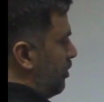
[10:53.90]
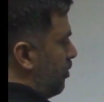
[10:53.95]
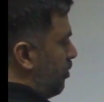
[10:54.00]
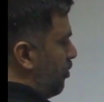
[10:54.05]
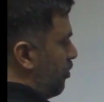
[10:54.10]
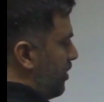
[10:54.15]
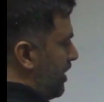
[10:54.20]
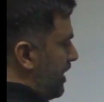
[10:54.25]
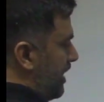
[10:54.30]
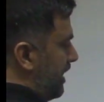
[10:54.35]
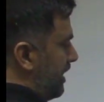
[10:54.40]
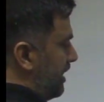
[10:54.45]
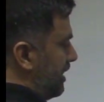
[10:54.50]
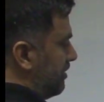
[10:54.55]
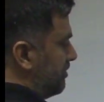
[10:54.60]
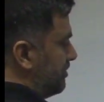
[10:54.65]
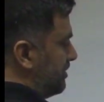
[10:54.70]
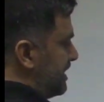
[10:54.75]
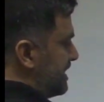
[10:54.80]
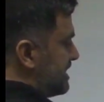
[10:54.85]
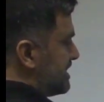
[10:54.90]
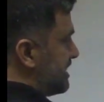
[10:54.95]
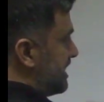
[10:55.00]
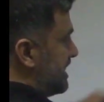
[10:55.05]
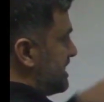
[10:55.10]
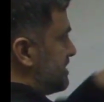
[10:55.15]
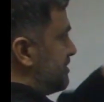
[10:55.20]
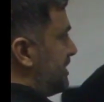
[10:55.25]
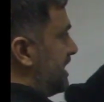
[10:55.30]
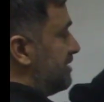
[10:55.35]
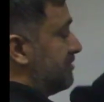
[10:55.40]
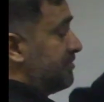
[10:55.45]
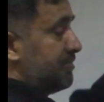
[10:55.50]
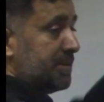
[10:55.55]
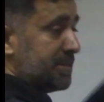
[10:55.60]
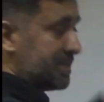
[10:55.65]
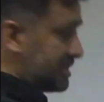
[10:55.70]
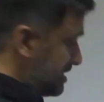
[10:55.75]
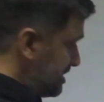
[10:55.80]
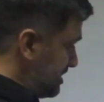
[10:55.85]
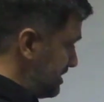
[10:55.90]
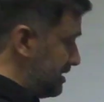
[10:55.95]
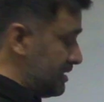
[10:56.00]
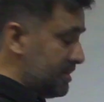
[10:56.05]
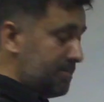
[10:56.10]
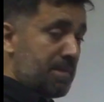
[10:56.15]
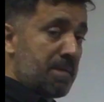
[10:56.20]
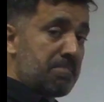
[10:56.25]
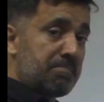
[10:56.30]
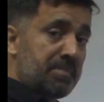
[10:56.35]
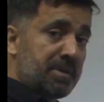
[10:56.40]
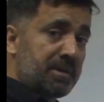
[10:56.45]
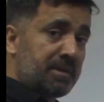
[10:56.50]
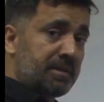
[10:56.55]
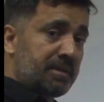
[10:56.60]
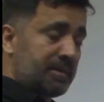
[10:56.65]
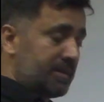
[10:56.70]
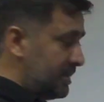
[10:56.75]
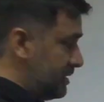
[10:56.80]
where I have this as my first member